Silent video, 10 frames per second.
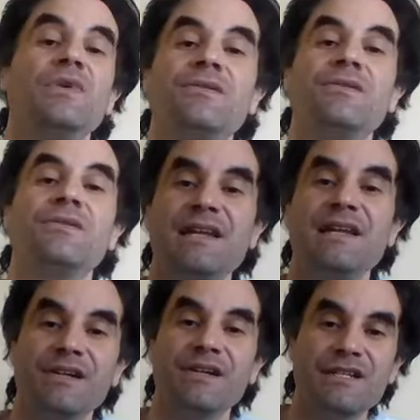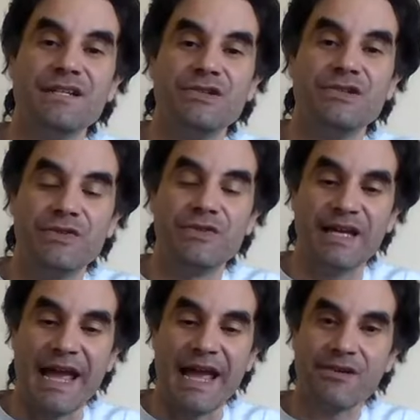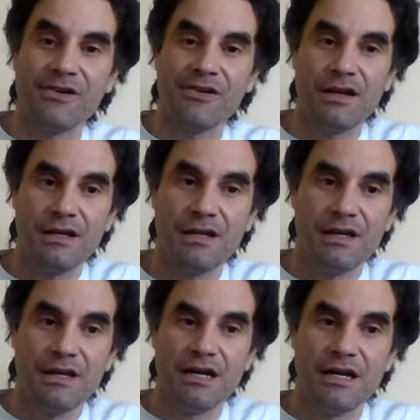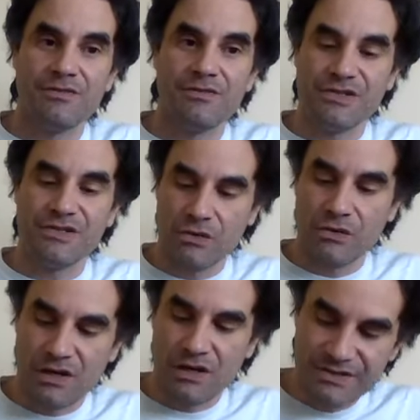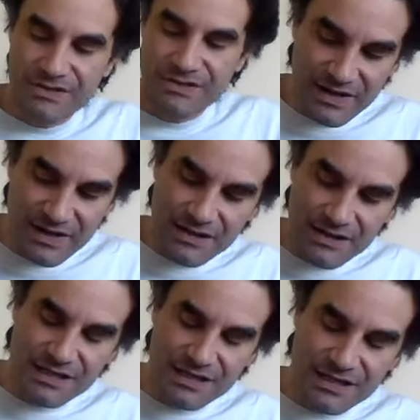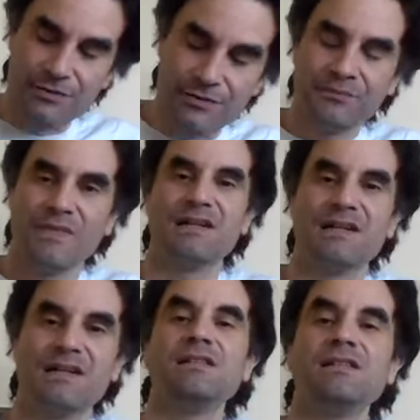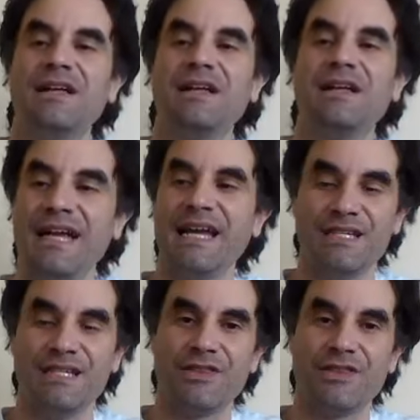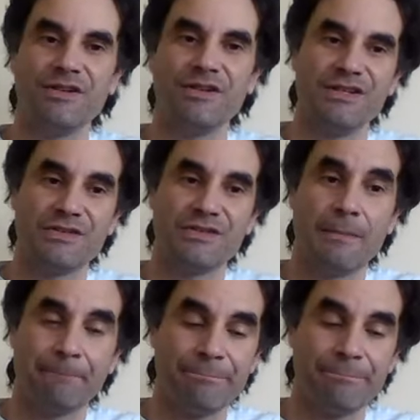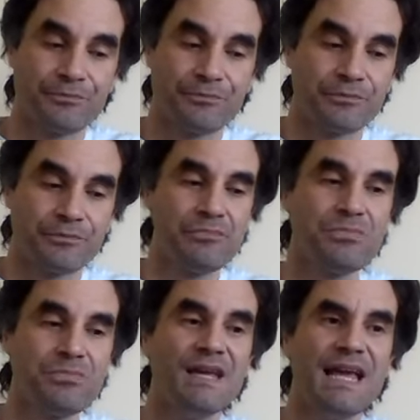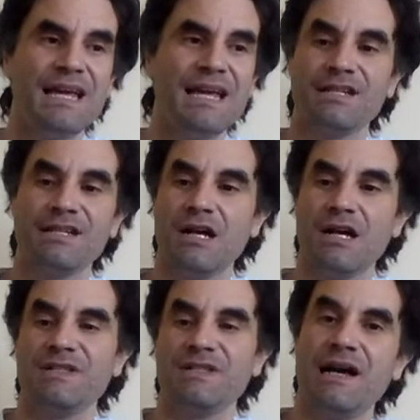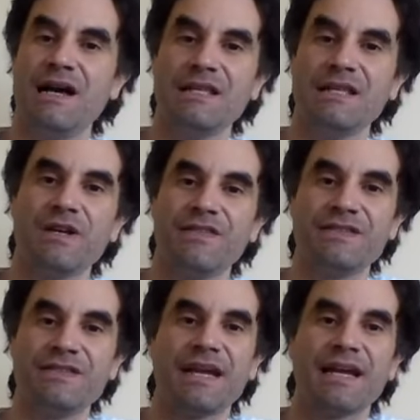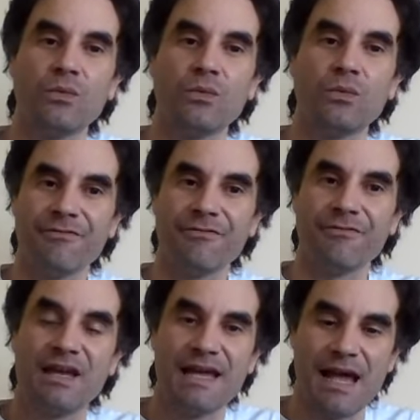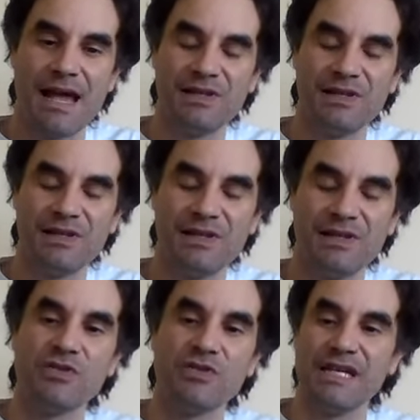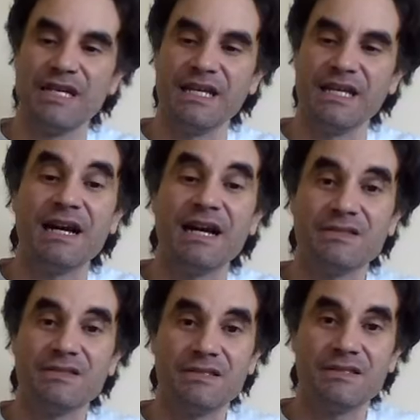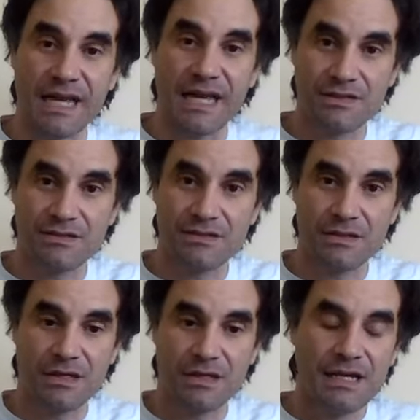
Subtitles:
we don't enter into the era of the so-called slave narrative until about the 1830s. And it coincides with the second wave abolitionist movement in the United States.